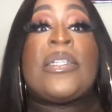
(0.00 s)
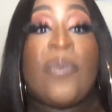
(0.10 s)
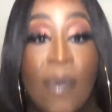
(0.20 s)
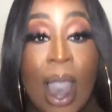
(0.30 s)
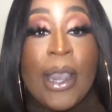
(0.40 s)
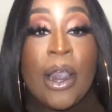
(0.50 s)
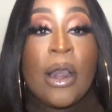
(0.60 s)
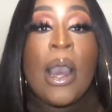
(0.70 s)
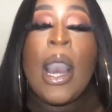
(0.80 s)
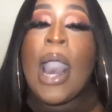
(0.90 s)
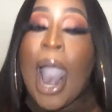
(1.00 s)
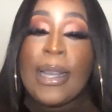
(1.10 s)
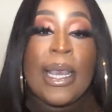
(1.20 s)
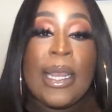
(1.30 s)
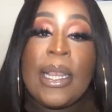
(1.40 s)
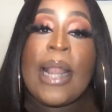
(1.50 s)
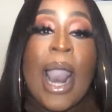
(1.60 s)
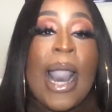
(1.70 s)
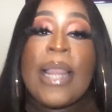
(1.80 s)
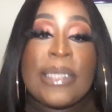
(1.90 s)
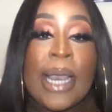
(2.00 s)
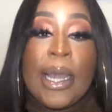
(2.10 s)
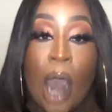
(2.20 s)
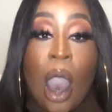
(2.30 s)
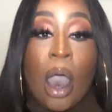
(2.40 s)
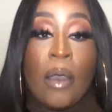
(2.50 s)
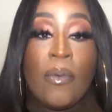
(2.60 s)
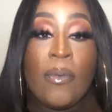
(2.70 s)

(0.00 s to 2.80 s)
fire. At the end of the day, I got to take it off.